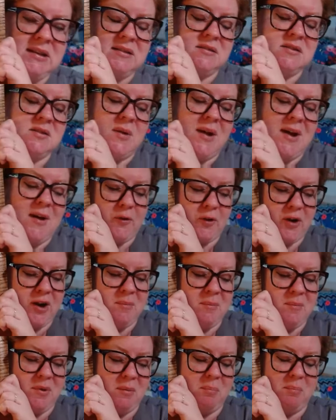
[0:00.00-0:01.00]
And so after
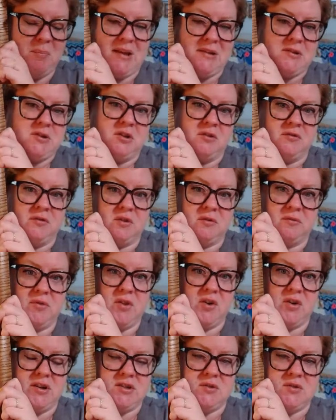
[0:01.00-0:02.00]
I'd been bent over
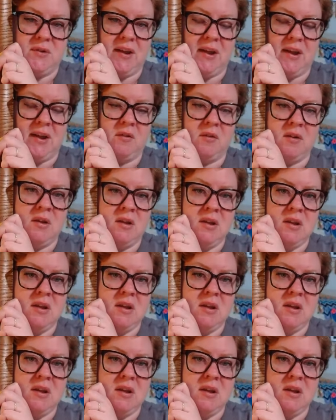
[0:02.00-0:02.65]
32 count,